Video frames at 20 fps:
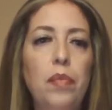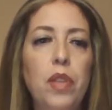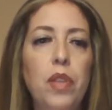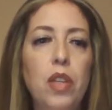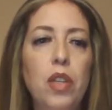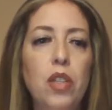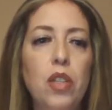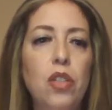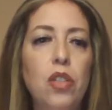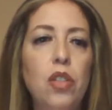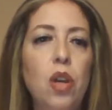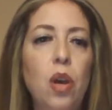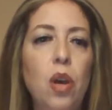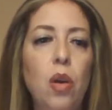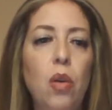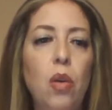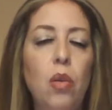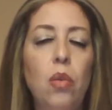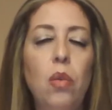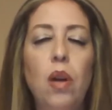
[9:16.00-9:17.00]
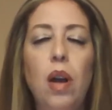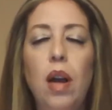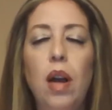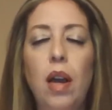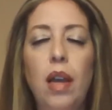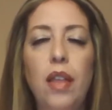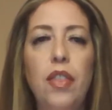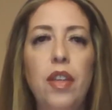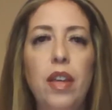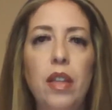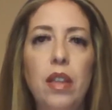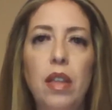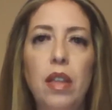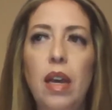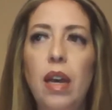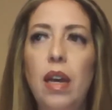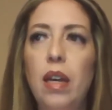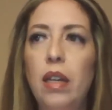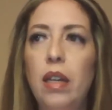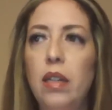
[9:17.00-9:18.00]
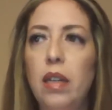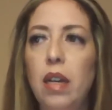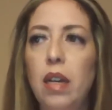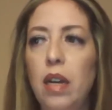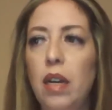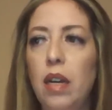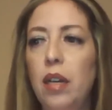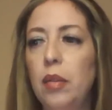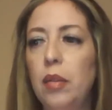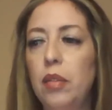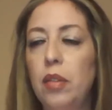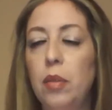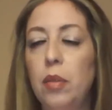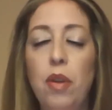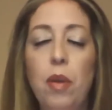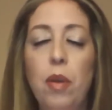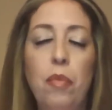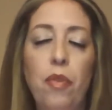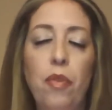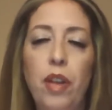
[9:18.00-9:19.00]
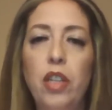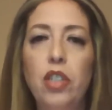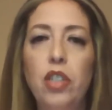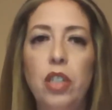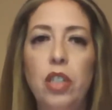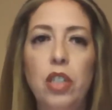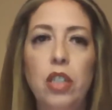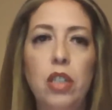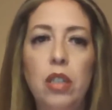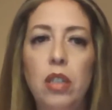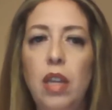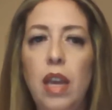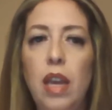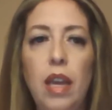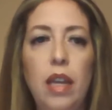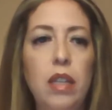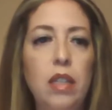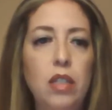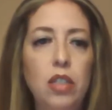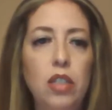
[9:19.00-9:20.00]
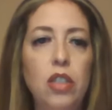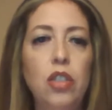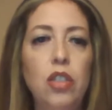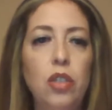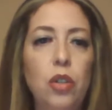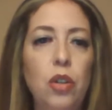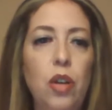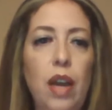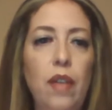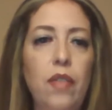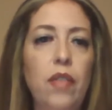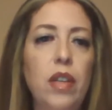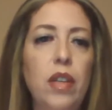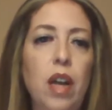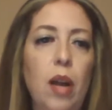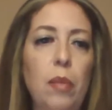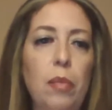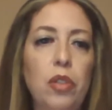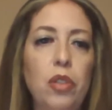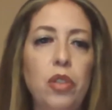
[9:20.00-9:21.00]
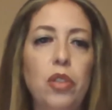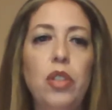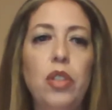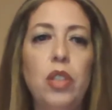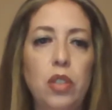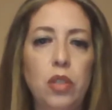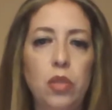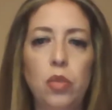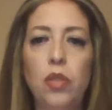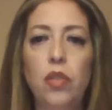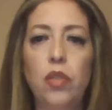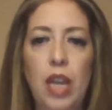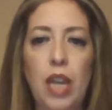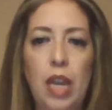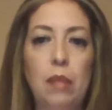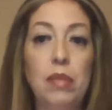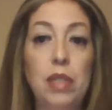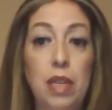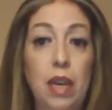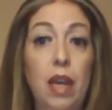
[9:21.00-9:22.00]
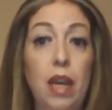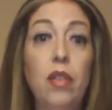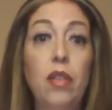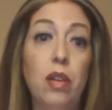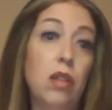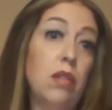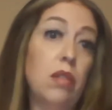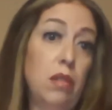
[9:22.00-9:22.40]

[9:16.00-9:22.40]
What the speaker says: So I think that the preparation and you having opportunities sort of came together.